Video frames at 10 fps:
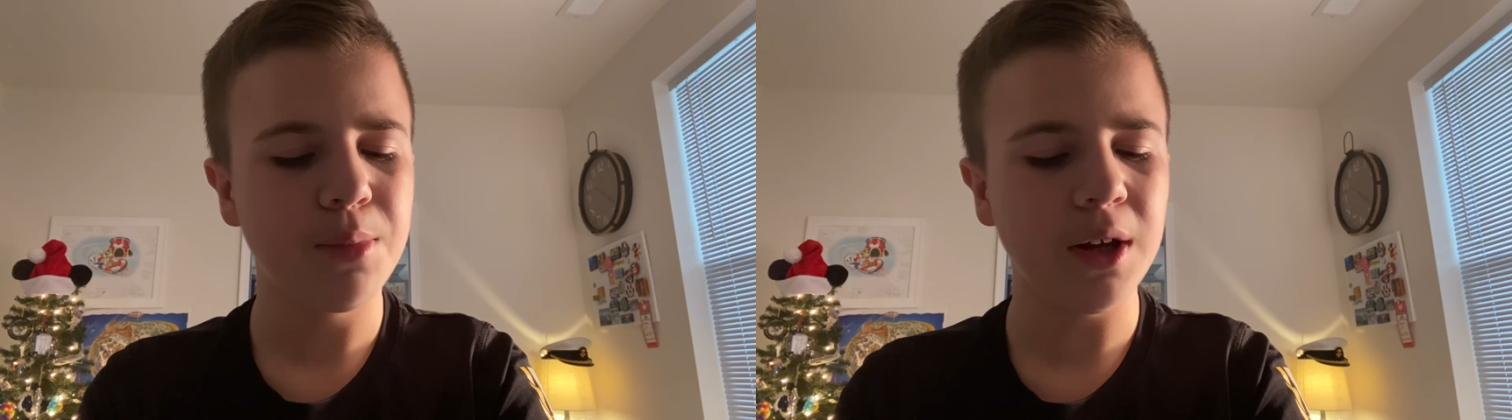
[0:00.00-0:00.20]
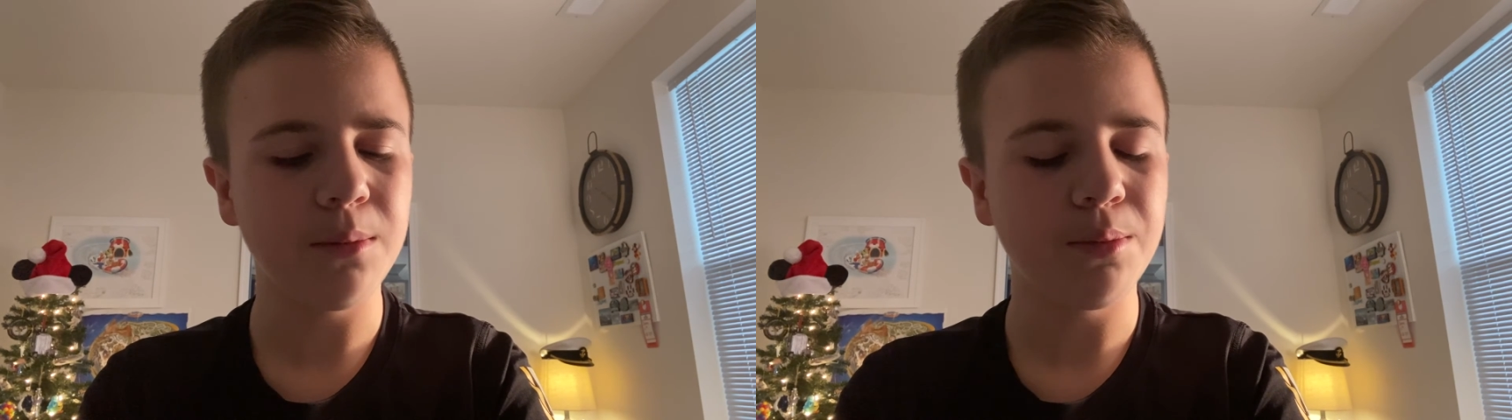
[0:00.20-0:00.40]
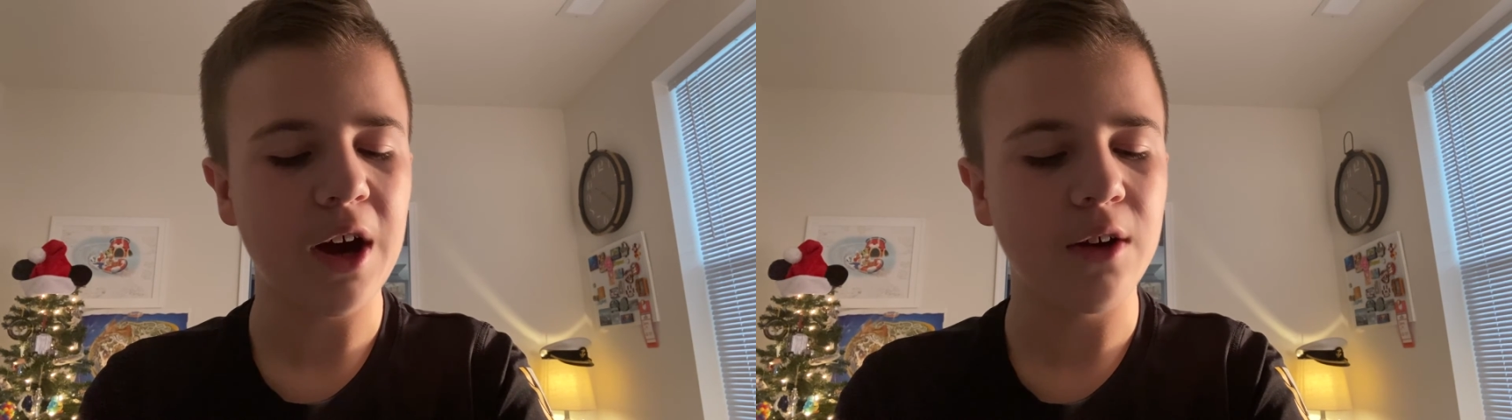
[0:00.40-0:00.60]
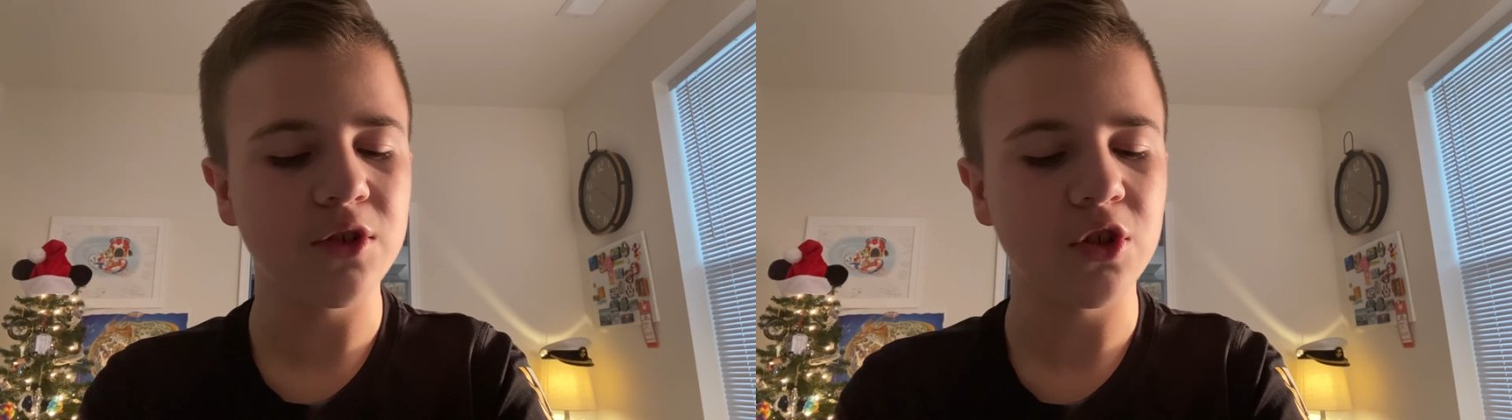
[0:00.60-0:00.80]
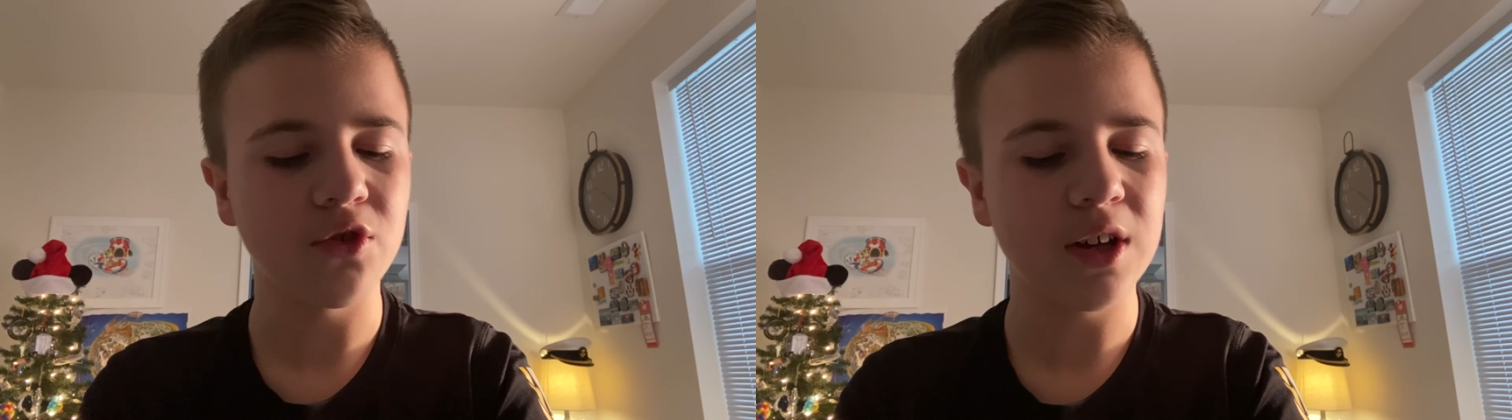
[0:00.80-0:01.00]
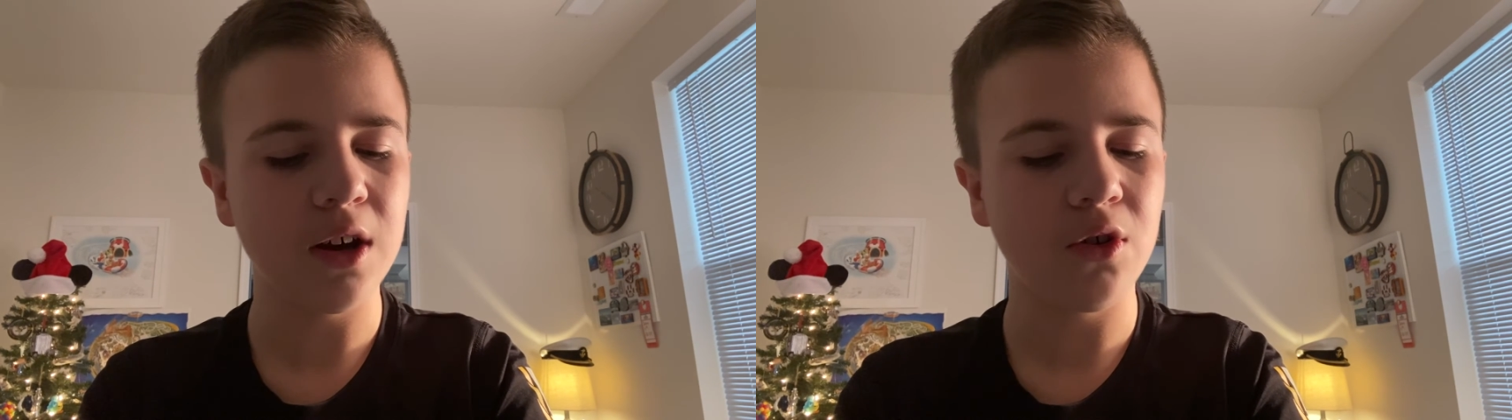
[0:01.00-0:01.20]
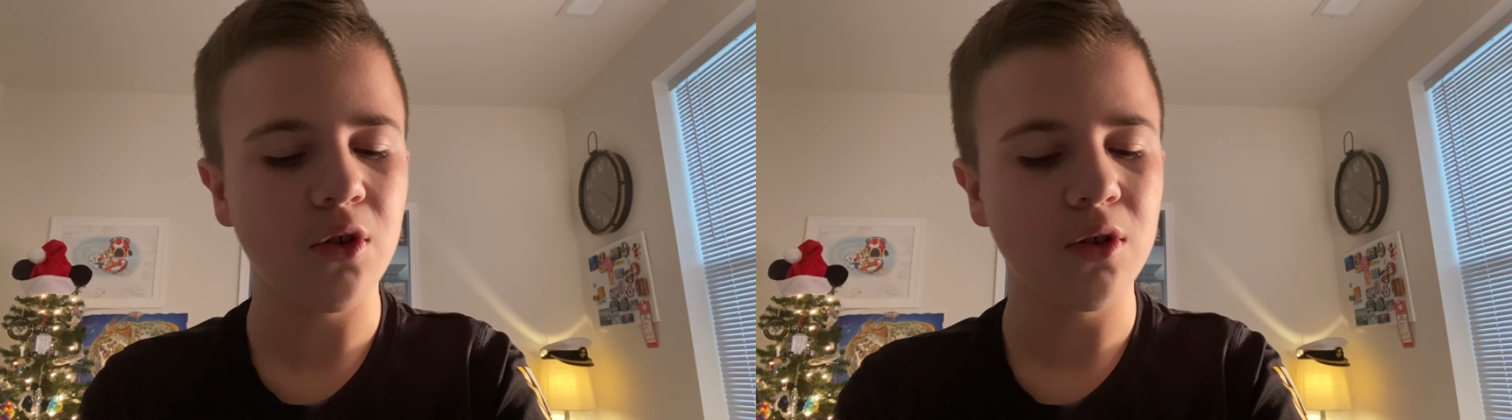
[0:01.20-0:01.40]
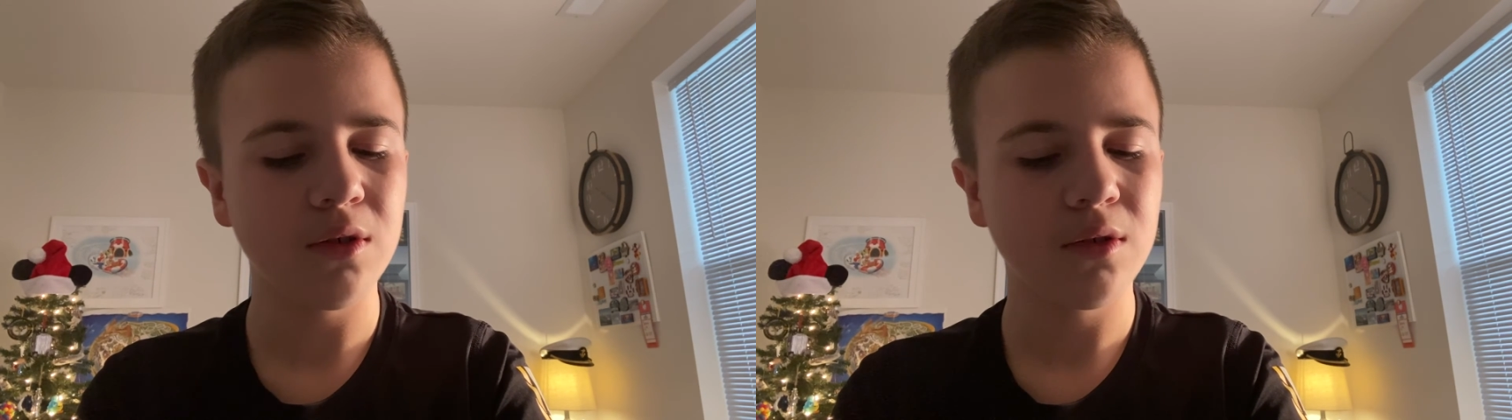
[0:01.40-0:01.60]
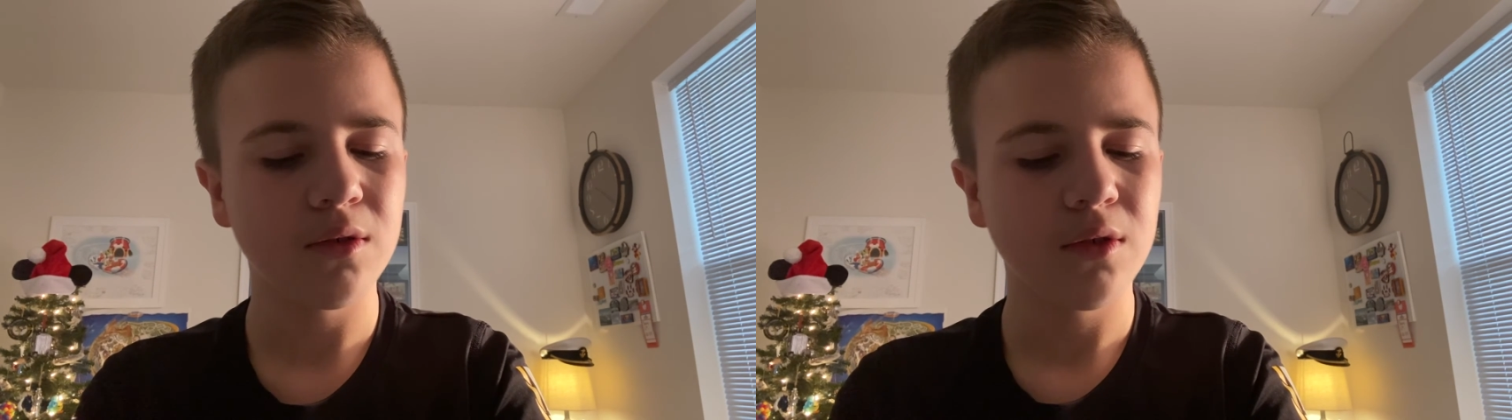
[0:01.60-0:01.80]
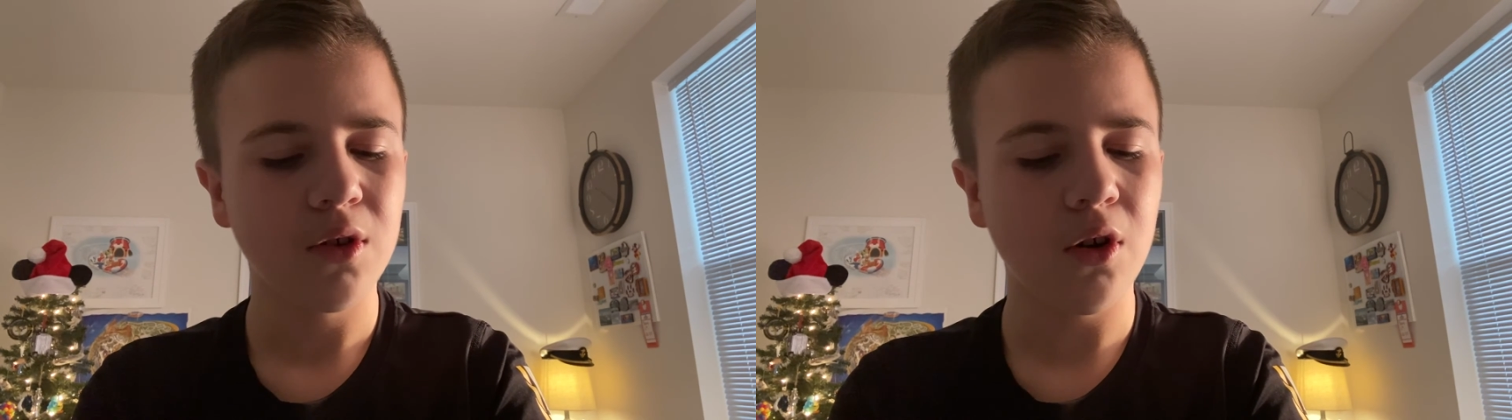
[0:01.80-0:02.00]
Pink Palace Hotel
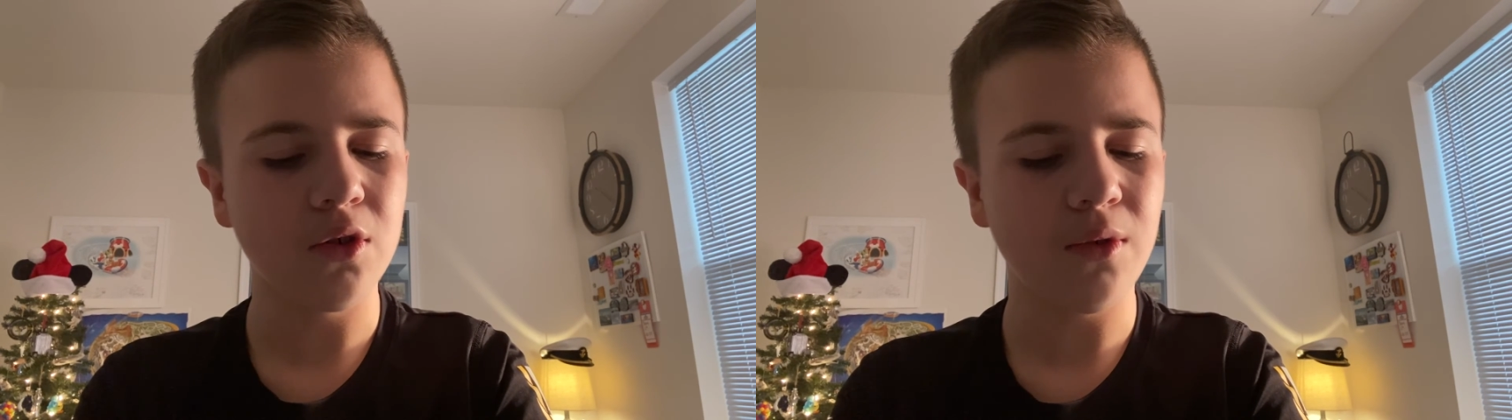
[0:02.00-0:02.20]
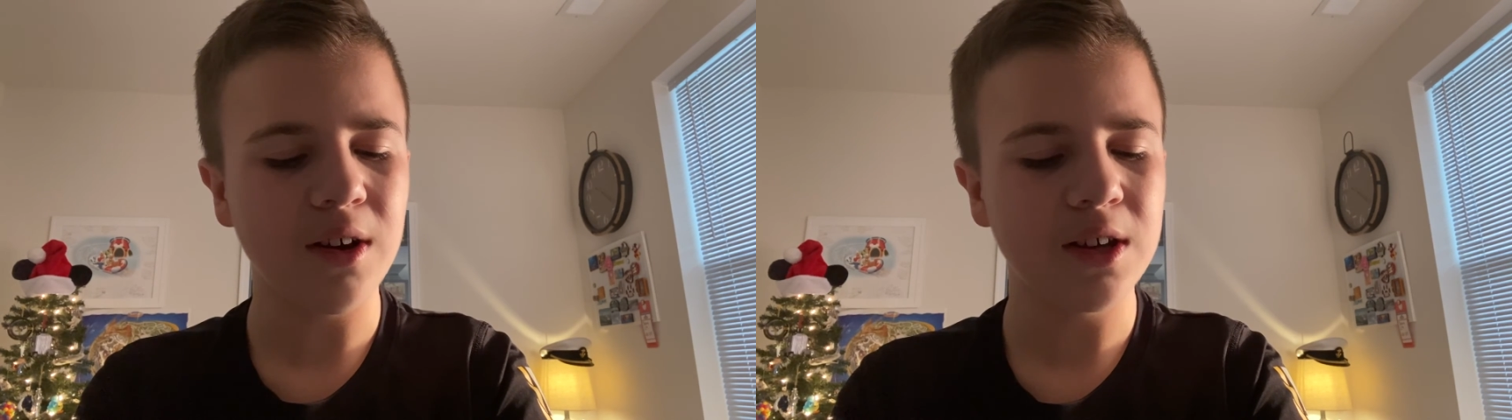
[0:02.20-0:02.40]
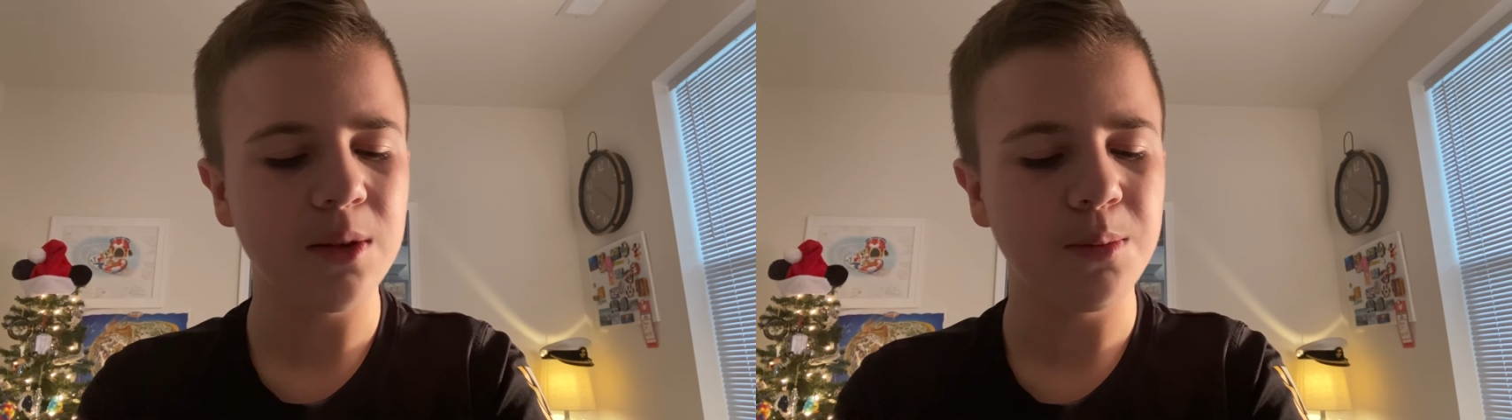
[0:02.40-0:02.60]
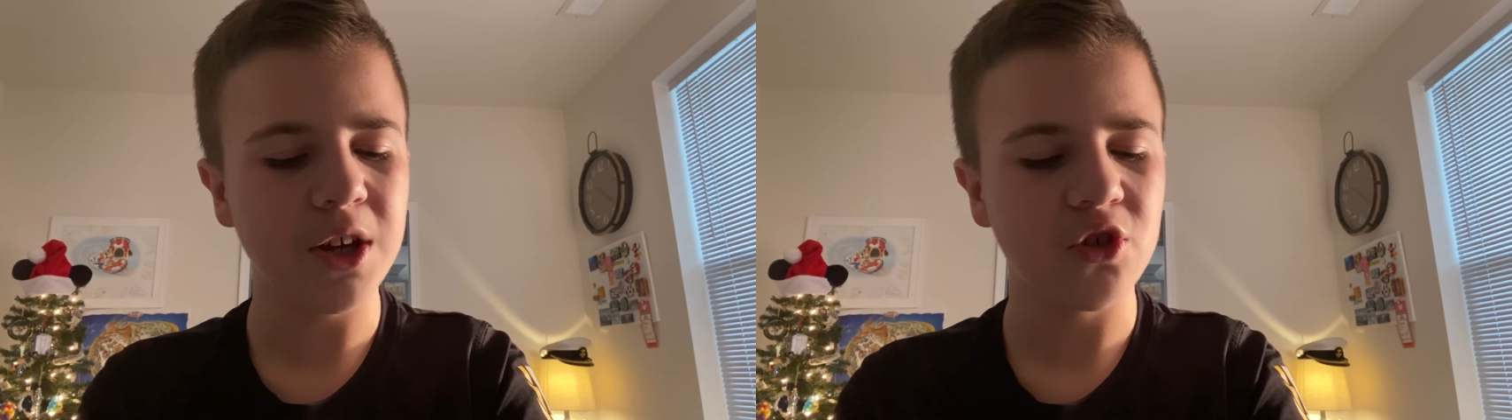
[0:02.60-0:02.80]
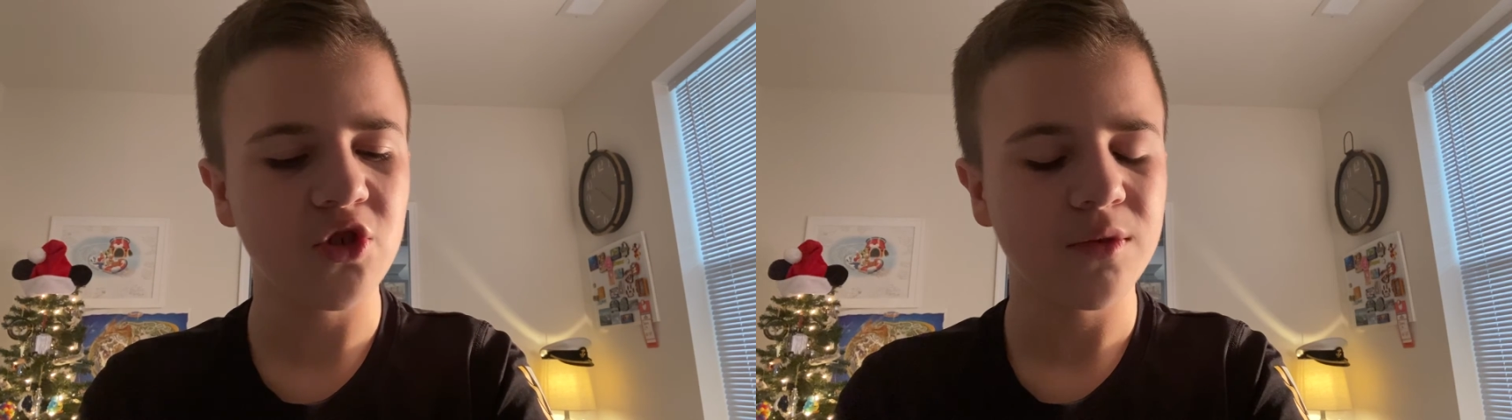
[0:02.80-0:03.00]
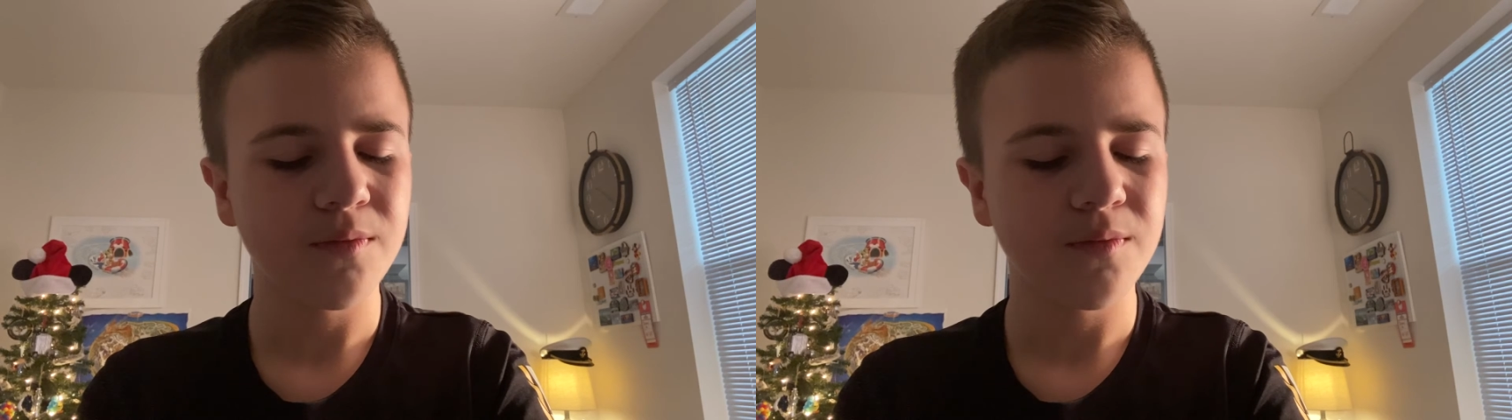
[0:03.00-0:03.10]
on Hawaii Beach.